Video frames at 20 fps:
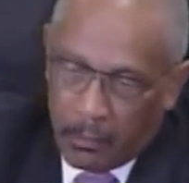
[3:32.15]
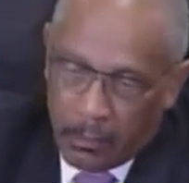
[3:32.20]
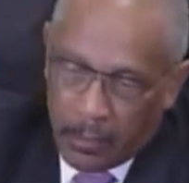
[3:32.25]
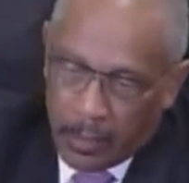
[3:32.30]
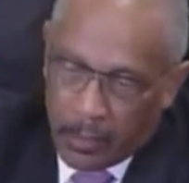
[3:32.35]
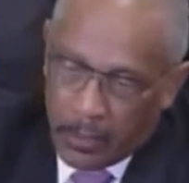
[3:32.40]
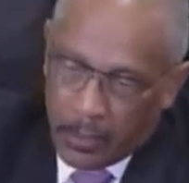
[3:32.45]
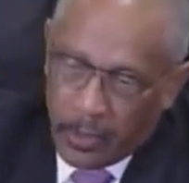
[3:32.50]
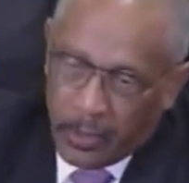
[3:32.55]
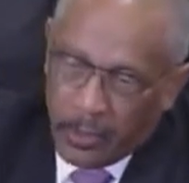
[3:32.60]

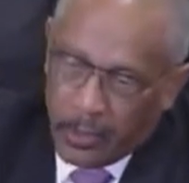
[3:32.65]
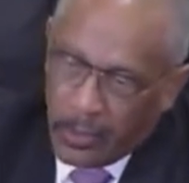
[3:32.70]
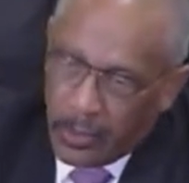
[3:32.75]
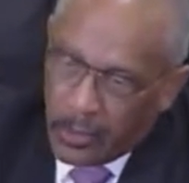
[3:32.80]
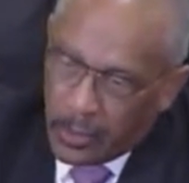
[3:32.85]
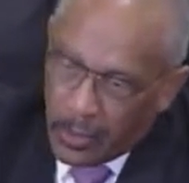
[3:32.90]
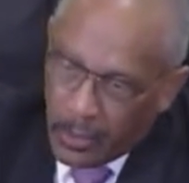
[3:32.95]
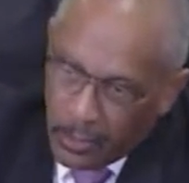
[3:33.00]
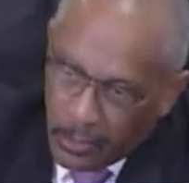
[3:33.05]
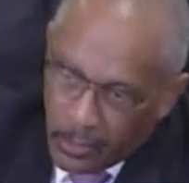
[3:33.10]
my sense
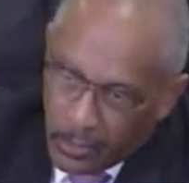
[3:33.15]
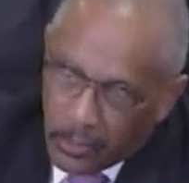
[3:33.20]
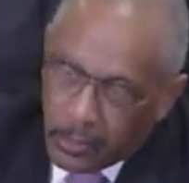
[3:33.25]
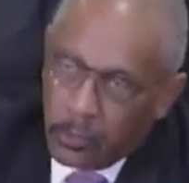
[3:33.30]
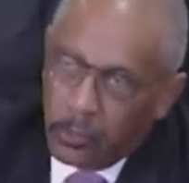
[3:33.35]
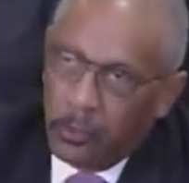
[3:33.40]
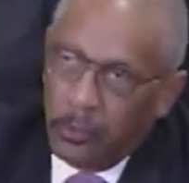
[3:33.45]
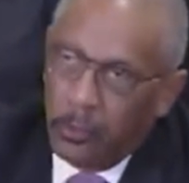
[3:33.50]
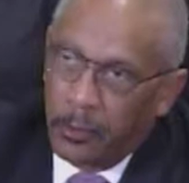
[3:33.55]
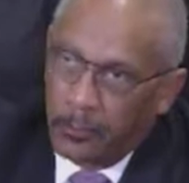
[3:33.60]
is the
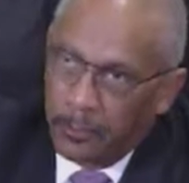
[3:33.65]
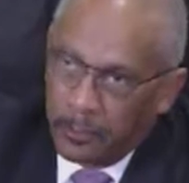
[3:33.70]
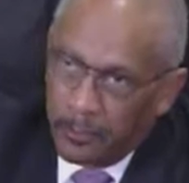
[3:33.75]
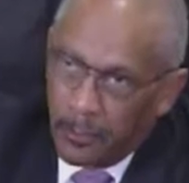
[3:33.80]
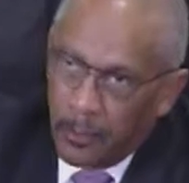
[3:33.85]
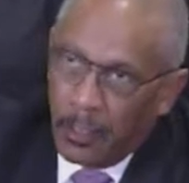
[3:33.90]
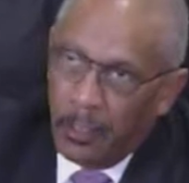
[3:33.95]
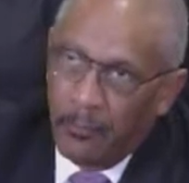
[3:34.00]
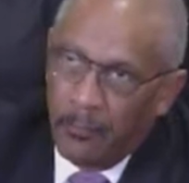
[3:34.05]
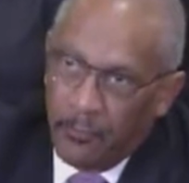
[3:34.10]
initial
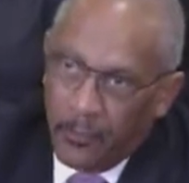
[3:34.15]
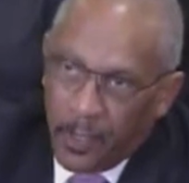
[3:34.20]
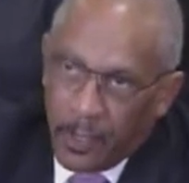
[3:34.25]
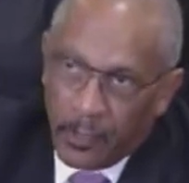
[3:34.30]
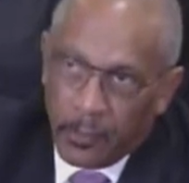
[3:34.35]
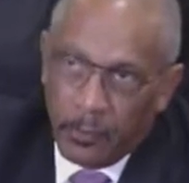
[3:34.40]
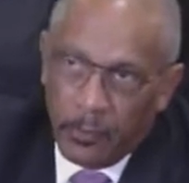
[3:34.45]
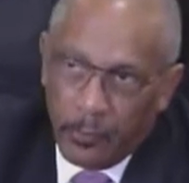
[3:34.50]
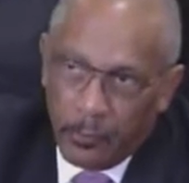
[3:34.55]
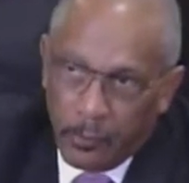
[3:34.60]

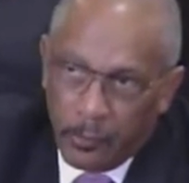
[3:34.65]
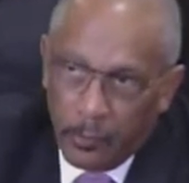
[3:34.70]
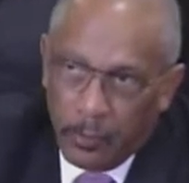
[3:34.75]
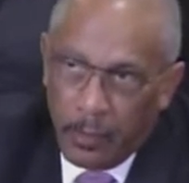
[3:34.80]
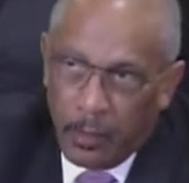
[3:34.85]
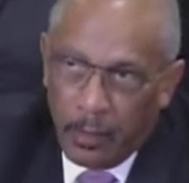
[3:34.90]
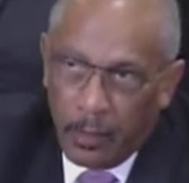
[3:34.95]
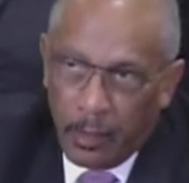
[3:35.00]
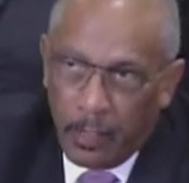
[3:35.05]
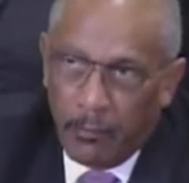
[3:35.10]
investment will
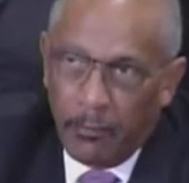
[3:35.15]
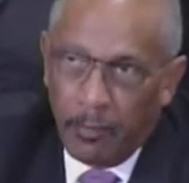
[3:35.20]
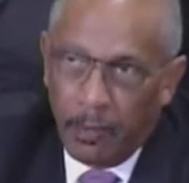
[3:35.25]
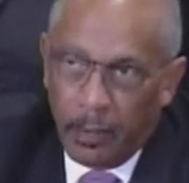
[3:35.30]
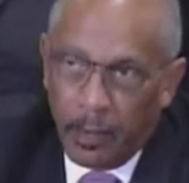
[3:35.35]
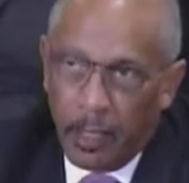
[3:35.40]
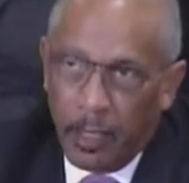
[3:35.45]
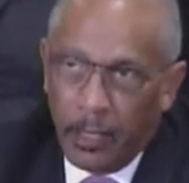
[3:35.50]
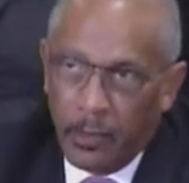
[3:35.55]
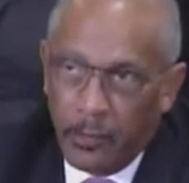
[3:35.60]
be
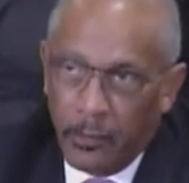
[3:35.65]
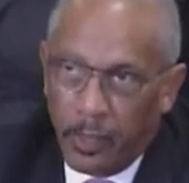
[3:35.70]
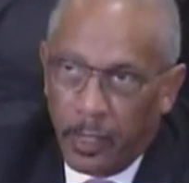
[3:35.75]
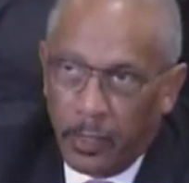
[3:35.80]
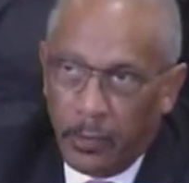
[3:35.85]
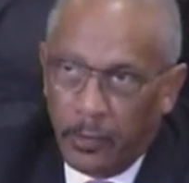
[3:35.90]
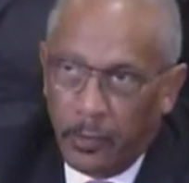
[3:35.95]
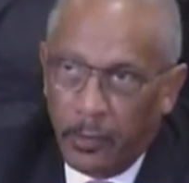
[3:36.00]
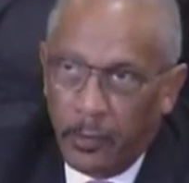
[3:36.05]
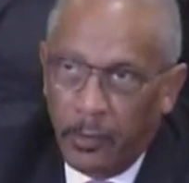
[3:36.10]
heavily
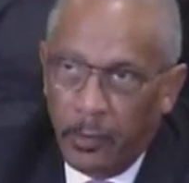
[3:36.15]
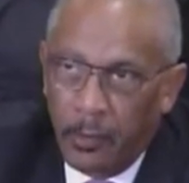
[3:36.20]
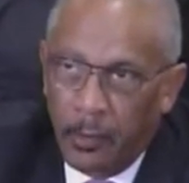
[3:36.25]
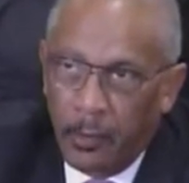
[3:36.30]
contractor.